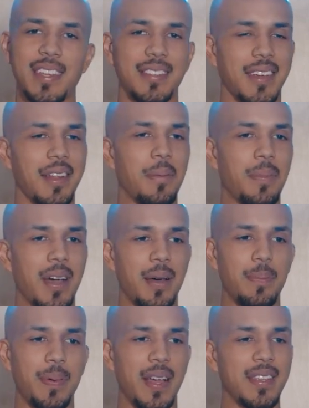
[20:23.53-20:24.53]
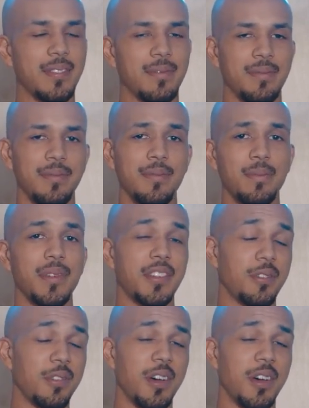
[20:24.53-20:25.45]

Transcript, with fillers: They try to bypass, but you